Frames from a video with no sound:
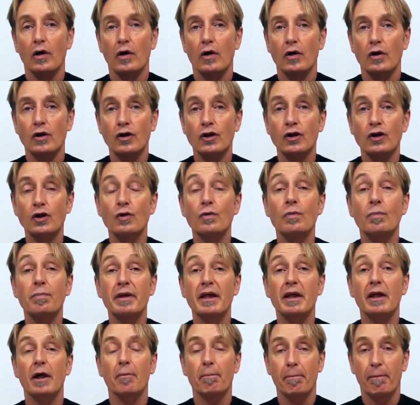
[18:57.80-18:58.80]
you
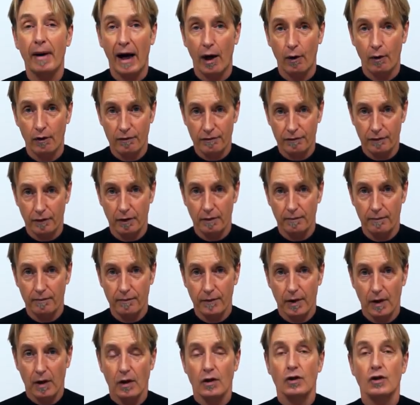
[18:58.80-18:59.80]
become powerful,
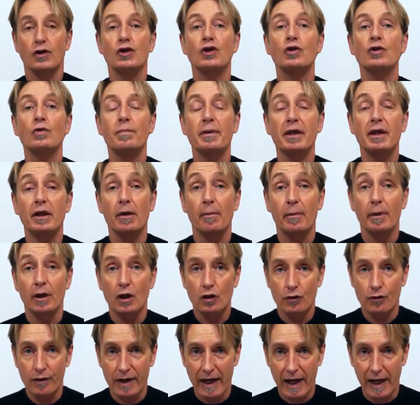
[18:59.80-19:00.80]
you become a
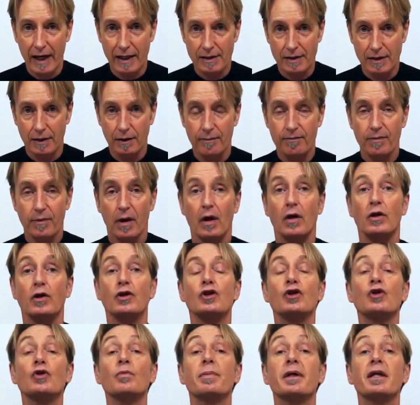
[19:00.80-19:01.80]
creator,
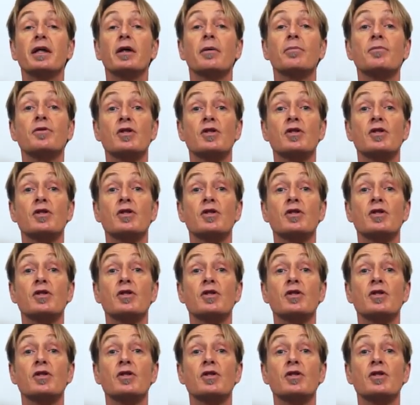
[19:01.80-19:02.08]
you become